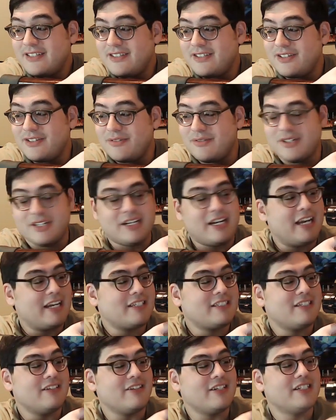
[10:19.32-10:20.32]
to
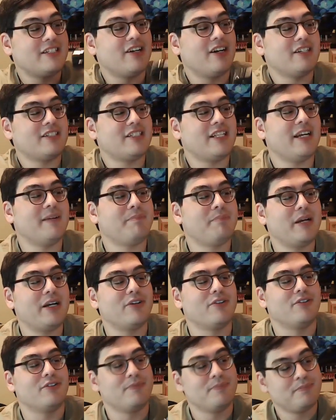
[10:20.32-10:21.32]
accidentally touch that
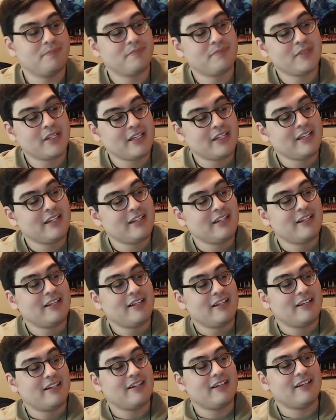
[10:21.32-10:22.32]
barrel.
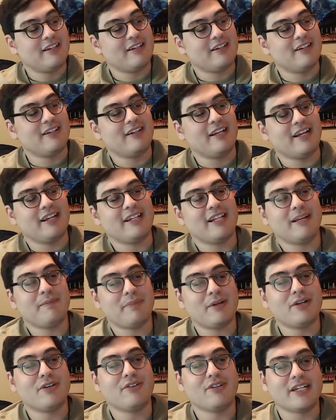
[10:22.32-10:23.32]
And that
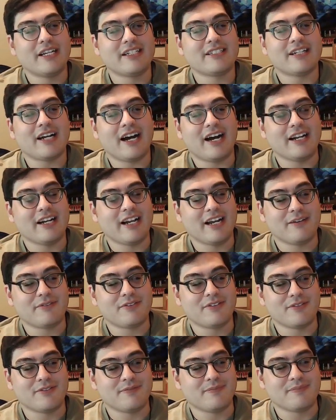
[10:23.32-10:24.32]
barrel gets hot
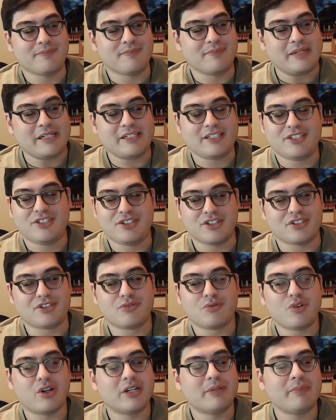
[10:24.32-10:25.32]
after
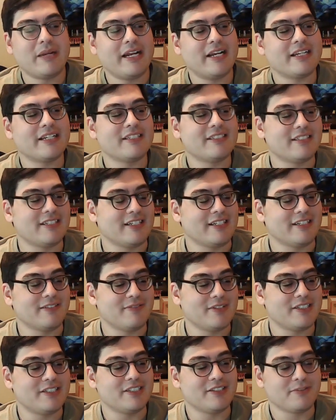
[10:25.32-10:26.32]
just one magazine,
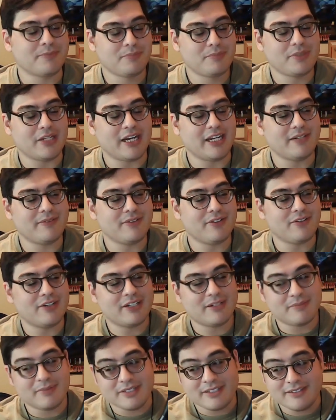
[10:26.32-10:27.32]
which is kind of
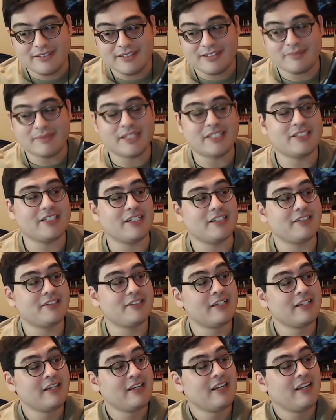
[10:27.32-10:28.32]
annoying, but makes
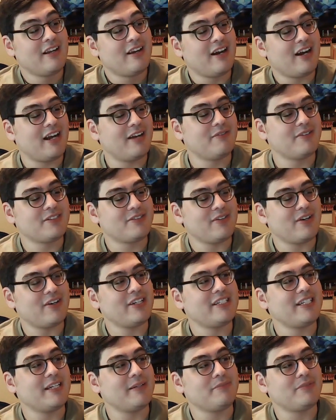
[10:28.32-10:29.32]
sense. I was
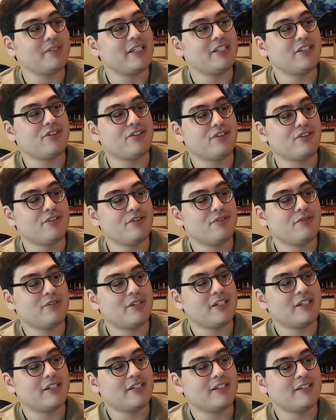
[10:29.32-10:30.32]
very tempted
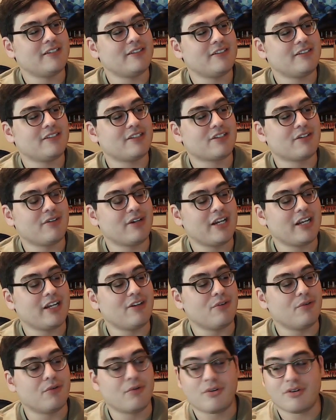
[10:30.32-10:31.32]
to just go ahead
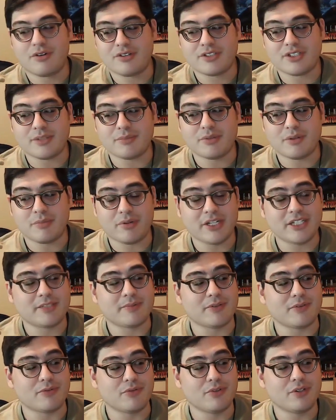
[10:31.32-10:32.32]
and order some
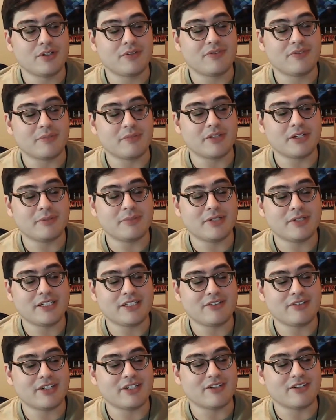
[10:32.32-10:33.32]
replacement wood from Liberty
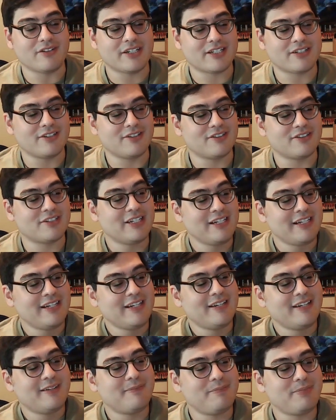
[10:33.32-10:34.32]
Tree Collectors,
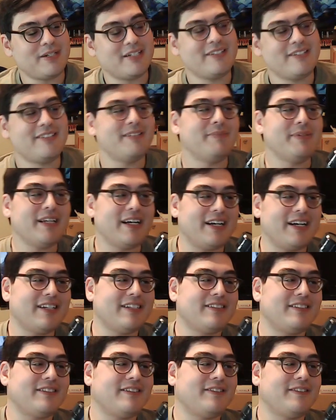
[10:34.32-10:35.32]
but to be
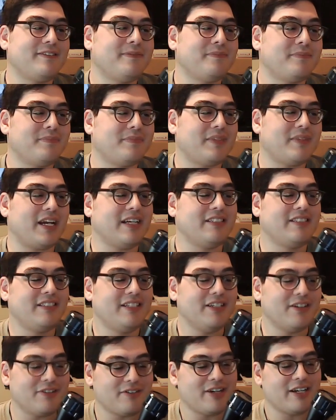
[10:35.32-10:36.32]
honest, I
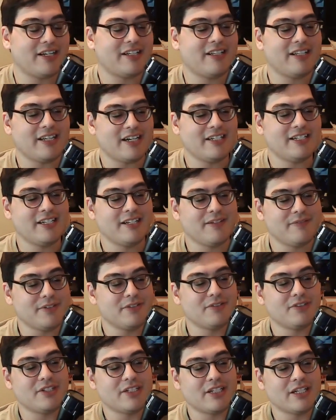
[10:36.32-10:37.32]
still like the idea of
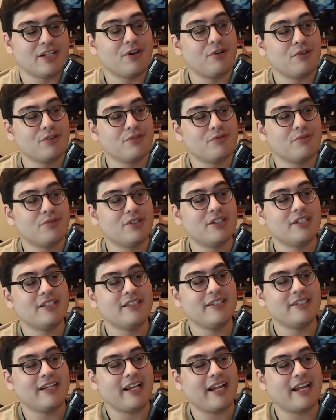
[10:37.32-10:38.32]
using the old
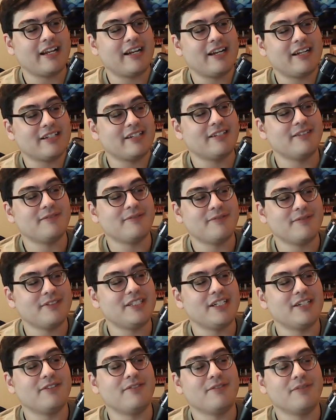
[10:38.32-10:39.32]
wood, and I can,
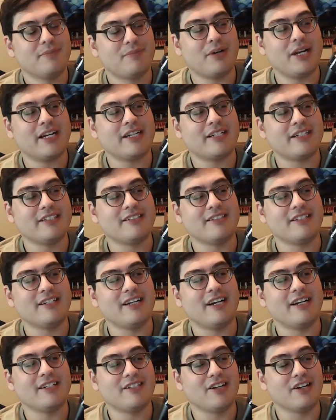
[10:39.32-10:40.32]
practice to
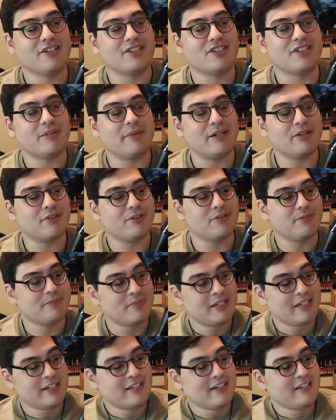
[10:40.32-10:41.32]
not touch the barrel.
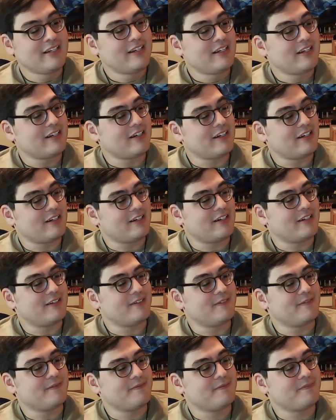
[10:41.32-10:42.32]

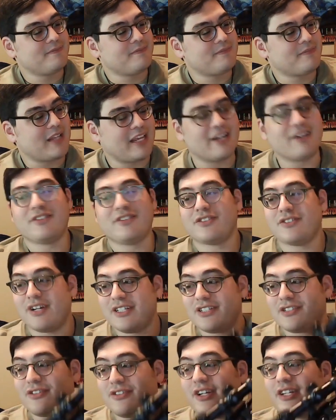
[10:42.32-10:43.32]
And also, I
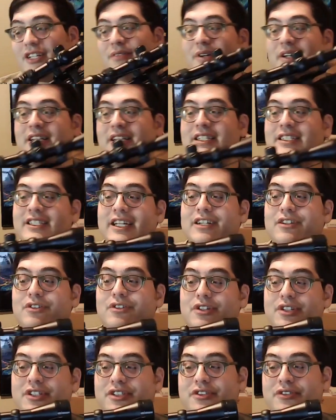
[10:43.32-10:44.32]
just like the way this thing
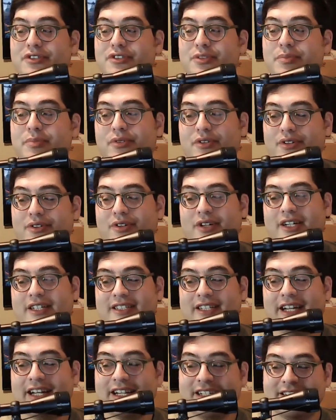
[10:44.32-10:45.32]
looks
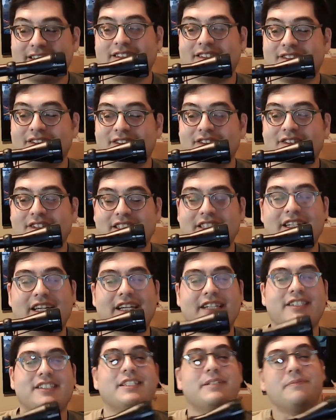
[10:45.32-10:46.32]
sporterized. It just looks
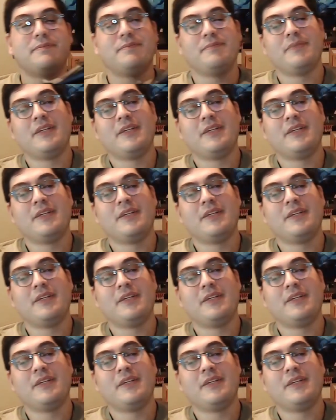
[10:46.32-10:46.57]
sexy.